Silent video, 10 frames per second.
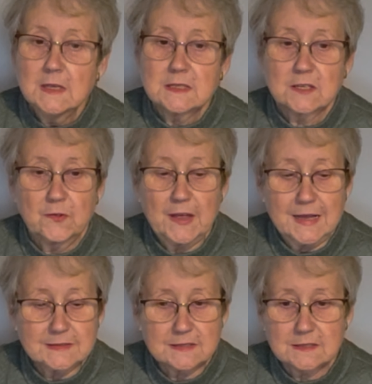So
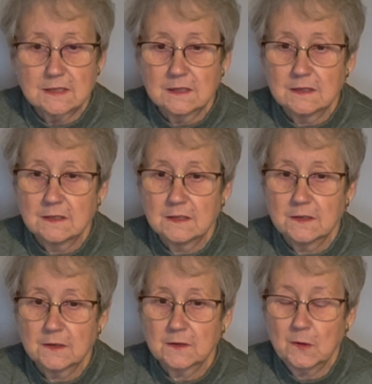that's
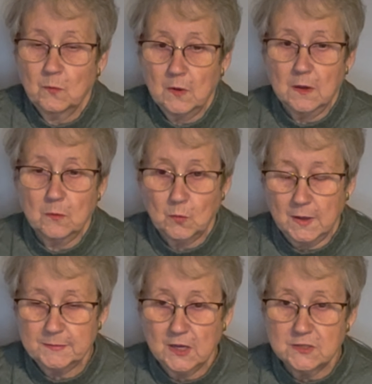
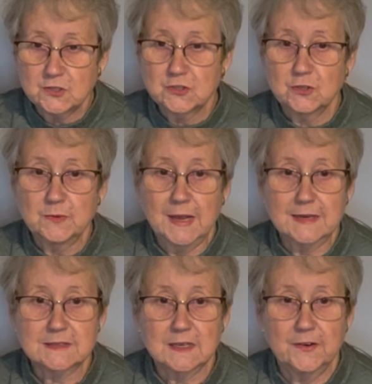what I'm going to do
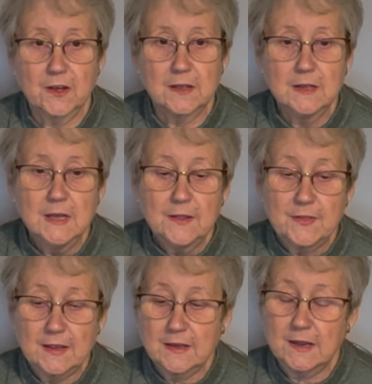next.
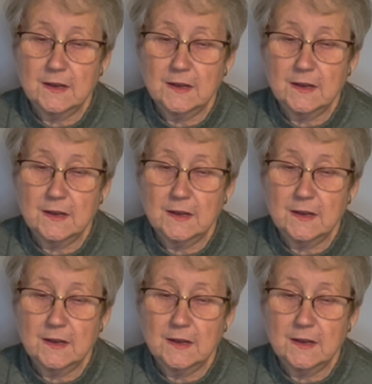But